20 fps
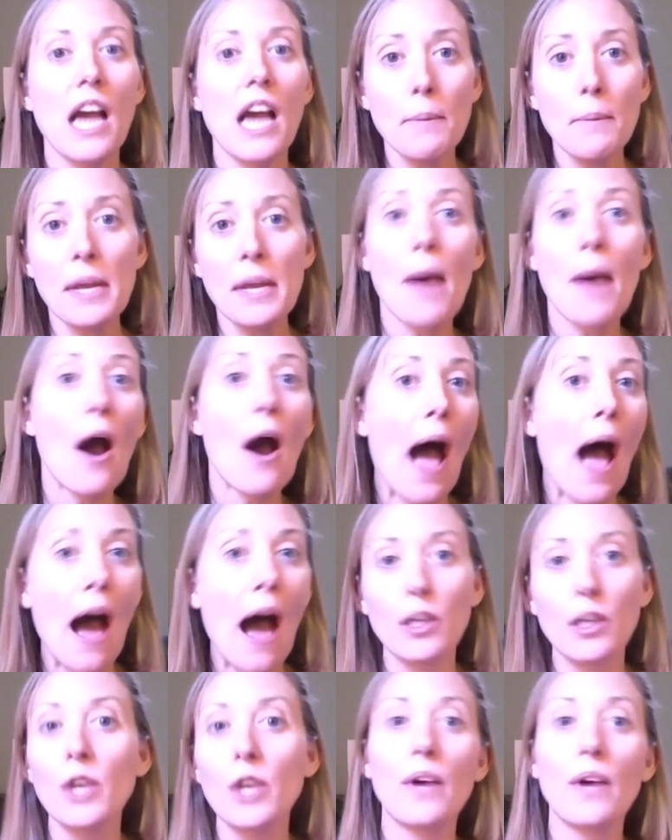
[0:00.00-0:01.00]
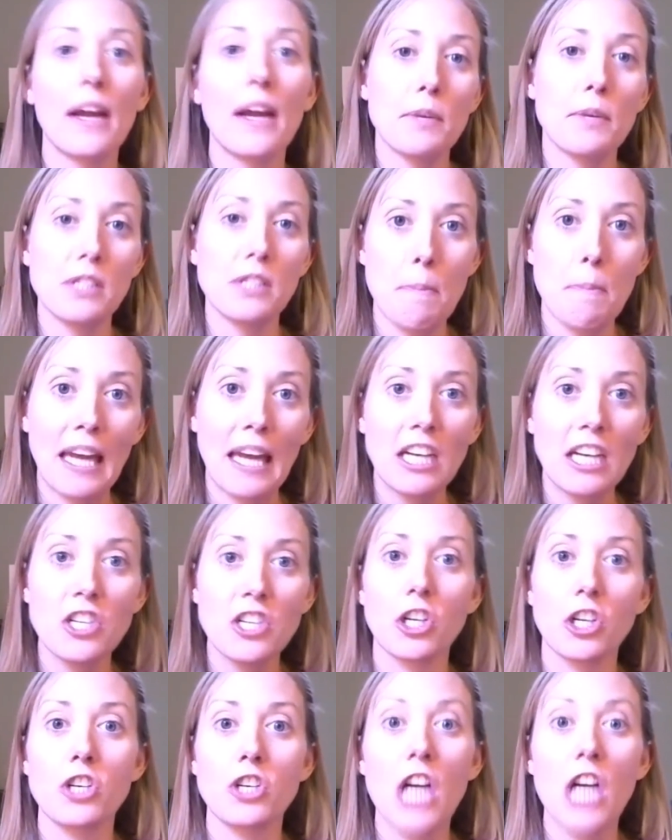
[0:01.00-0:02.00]
Tell me about how you were able to manage
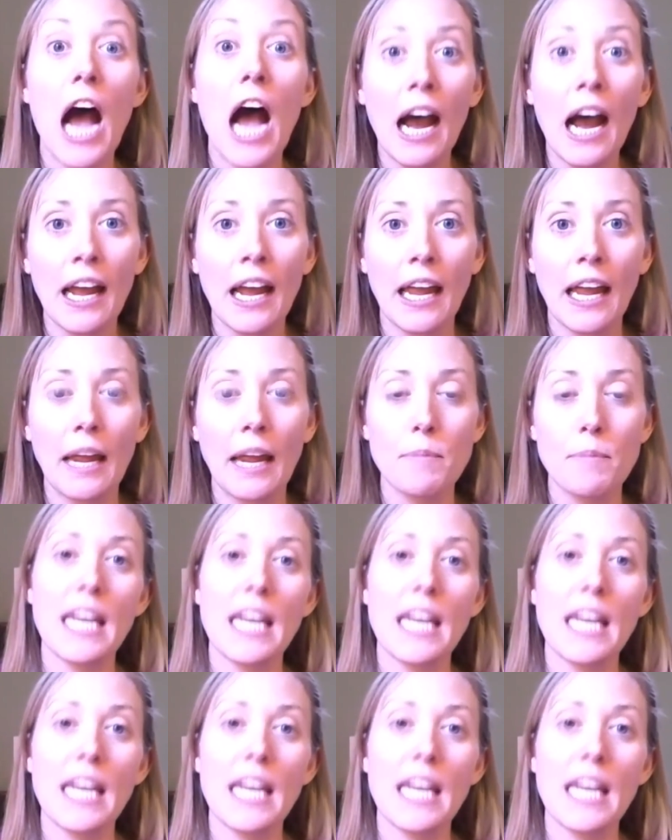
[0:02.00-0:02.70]
your time,